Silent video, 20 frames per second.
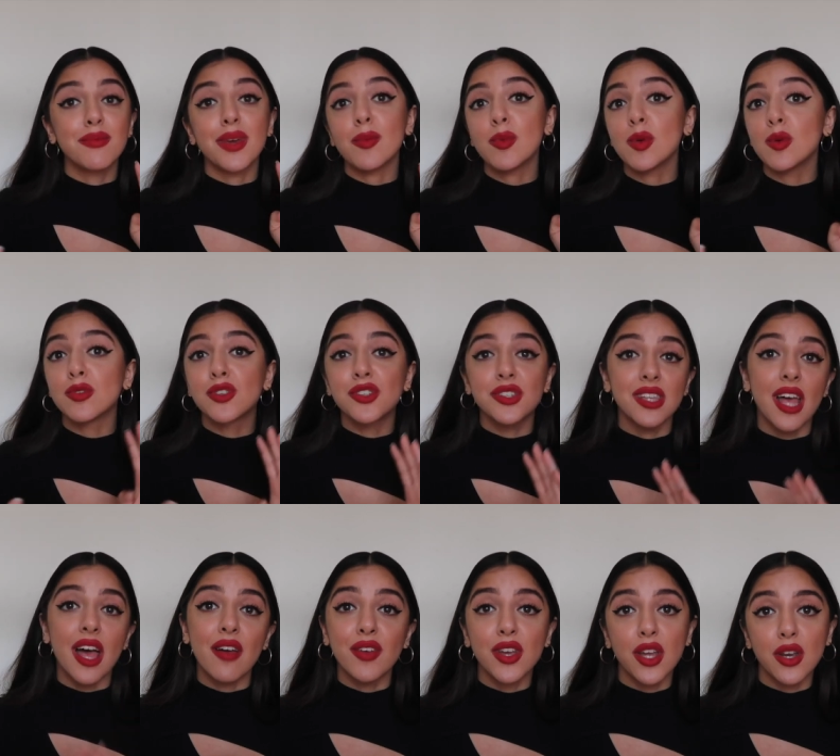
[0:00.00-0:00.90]
maybe you were
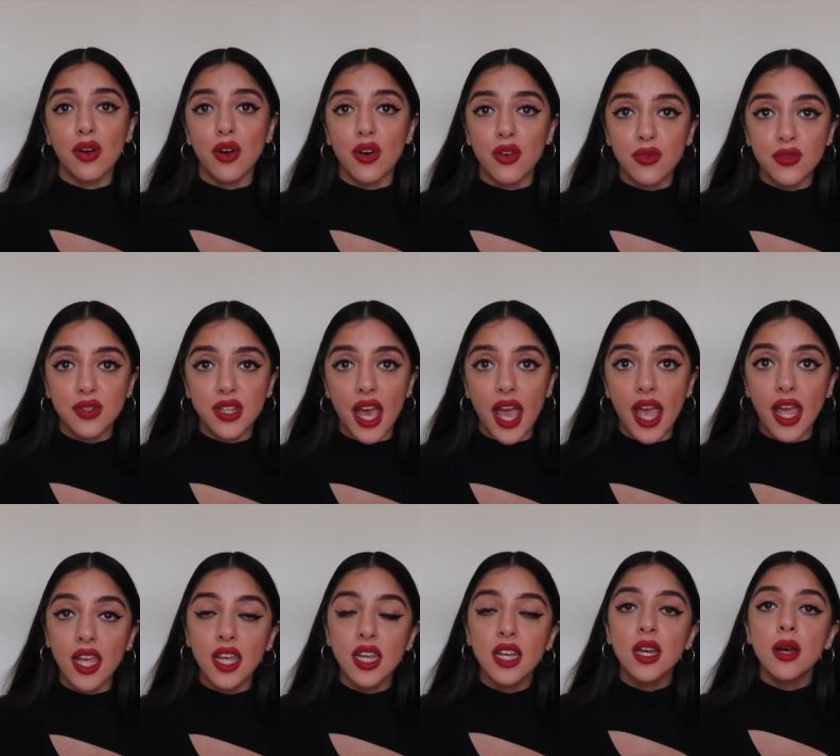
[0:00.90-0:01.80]
just having an off
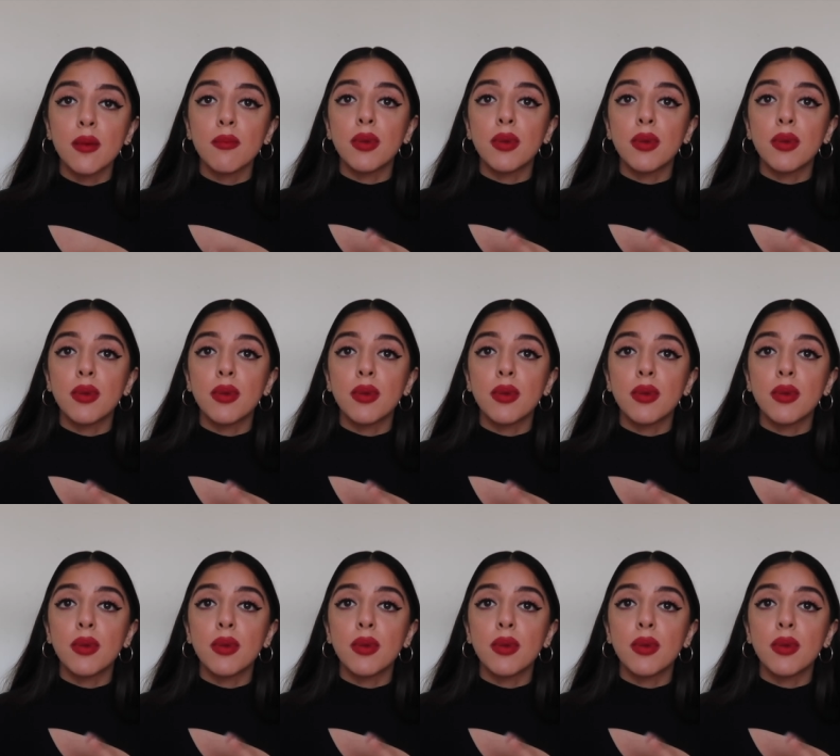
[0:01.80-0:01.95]
day